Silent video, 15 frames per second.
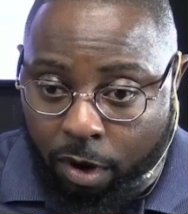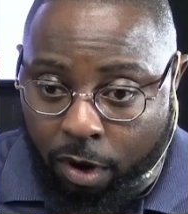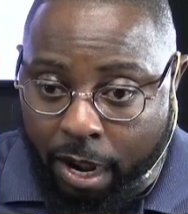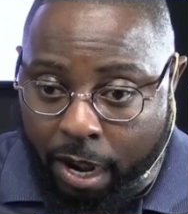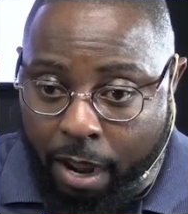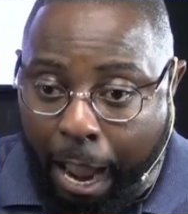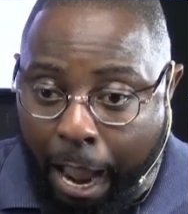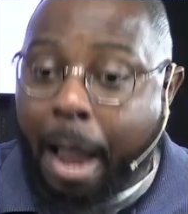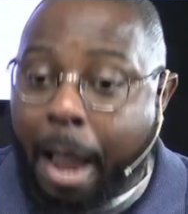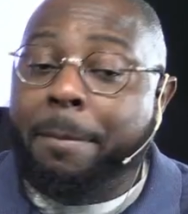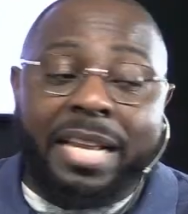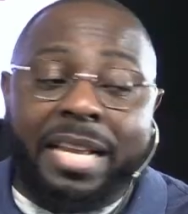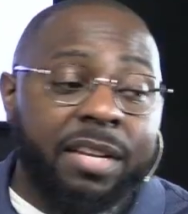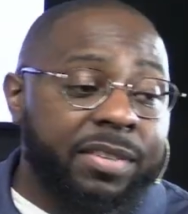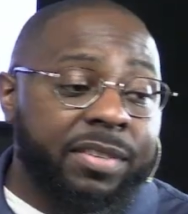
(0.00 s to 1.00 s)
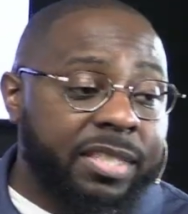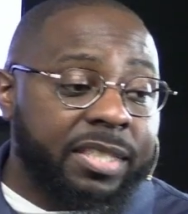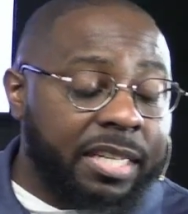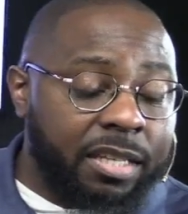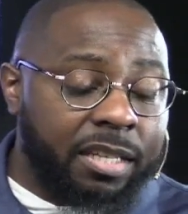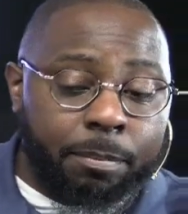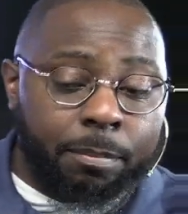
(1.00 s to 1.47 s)
Right? I might even
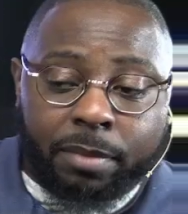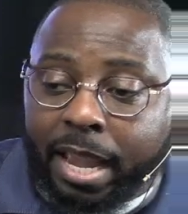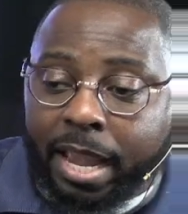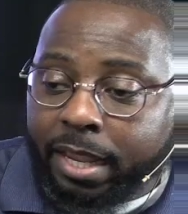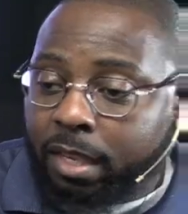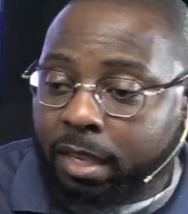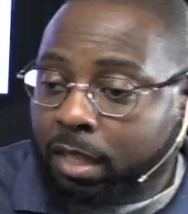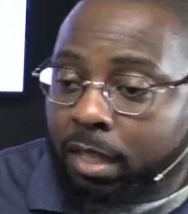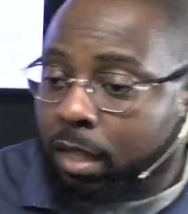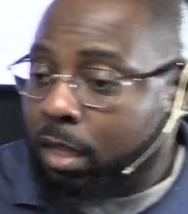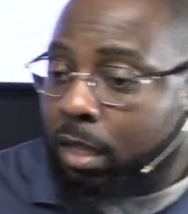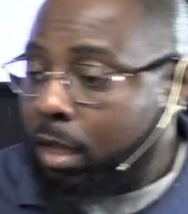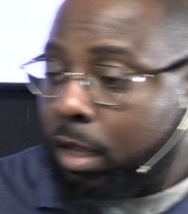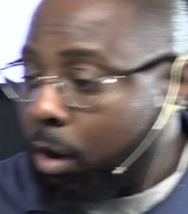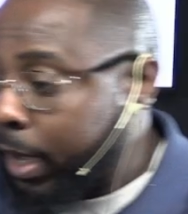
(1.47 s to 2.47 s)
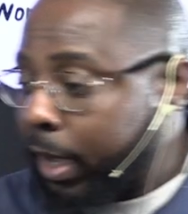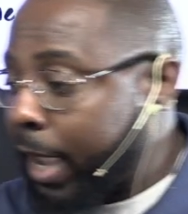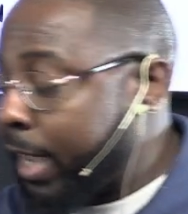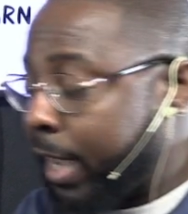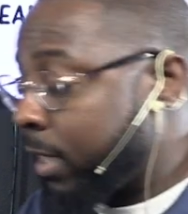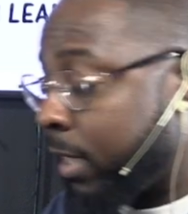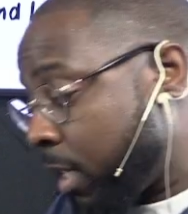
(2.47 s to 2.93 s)
say something like,
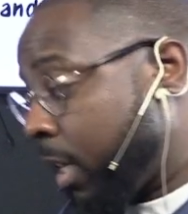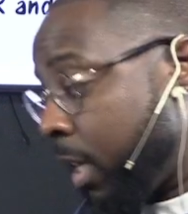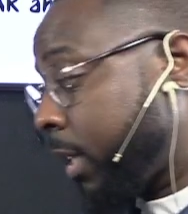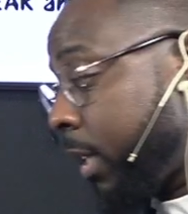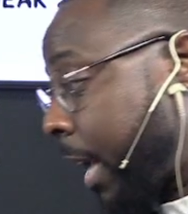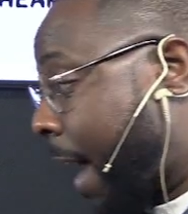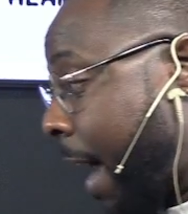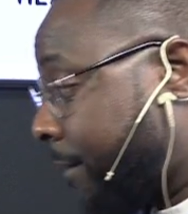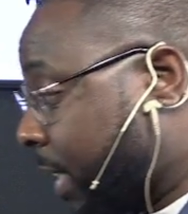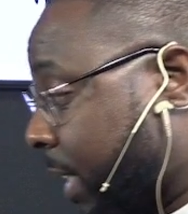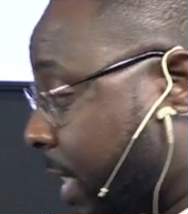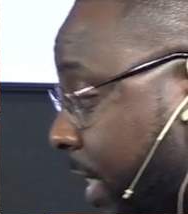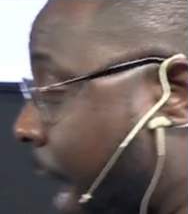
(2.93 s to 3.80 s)
okay, it's good to have the